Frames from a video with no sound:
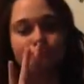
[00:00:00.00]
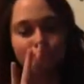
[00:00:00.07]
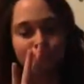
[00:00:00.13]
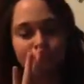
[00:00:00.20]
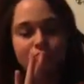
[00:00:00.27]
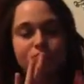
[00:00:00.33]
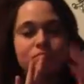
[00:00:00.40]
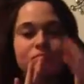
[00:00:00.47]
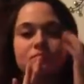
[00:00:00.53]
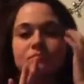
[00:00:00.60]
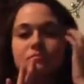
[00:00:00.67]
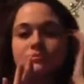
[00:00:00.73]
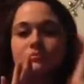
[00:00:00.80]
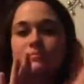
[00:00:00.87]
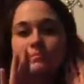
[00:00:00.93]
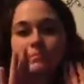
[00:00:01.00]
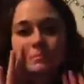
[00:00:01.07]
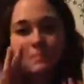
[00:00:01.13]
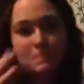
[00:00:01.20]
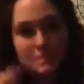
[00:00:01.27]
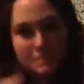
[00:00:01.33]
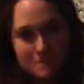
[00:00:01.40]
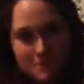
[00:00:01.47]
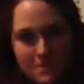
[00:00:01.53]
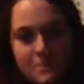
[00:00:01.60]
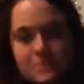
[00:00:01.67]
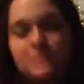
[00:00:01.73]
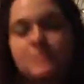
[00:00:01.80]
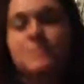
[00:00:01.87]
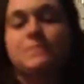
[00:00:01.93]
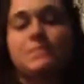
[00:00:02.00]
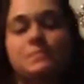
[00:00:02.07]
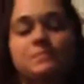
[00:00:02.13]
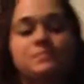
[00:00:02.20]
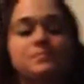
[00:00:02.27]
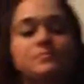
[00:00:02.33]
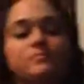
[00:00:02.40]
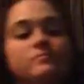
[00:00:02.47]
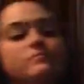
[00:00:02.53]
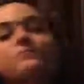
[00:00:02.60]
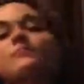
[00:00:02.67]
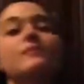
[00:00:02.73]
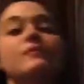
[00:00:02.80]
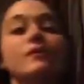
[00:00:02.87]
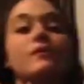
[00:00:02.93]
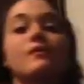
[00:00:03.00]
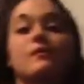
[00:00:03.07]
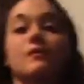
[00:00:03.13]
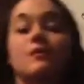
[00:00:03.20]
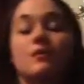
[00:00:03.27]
And I make the heart this way